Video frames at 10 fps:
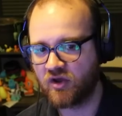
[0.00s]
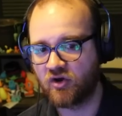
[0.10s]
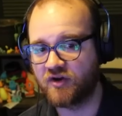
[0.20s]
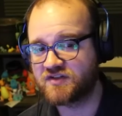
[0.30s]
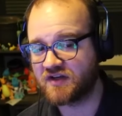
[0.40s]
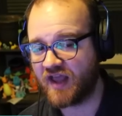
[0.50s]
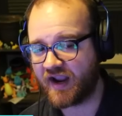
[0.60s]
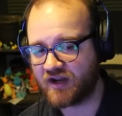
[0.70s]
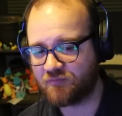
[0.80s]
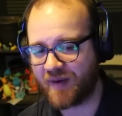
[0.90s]
Hood's a
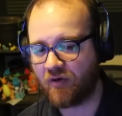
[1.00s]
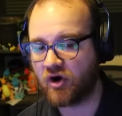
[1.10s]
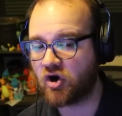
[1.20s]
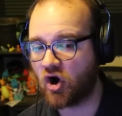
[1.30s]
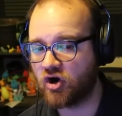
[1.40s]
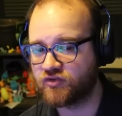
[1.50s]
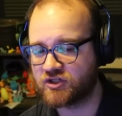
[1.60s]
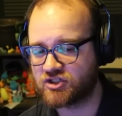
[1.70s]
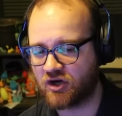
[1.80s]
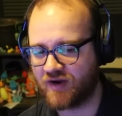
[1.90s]
negative power card that
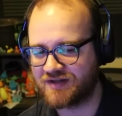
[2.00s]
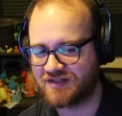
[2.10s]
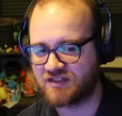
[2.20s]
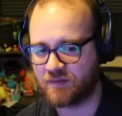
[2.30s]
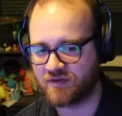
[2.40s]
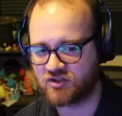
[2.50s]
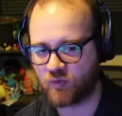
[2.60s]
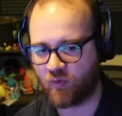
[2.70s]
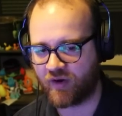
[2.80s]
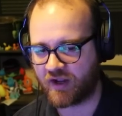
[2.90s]
generates a demon, so
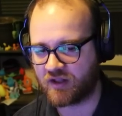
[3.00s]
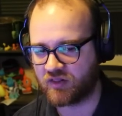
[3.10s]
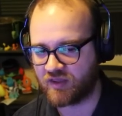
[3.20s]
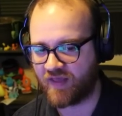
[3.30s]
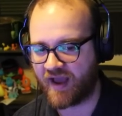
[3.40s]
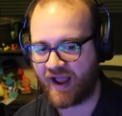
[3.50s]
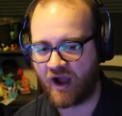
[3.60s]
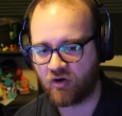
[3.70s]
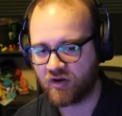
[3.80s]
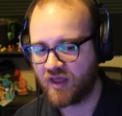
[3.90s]
we want to clean that
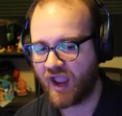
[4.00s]
out.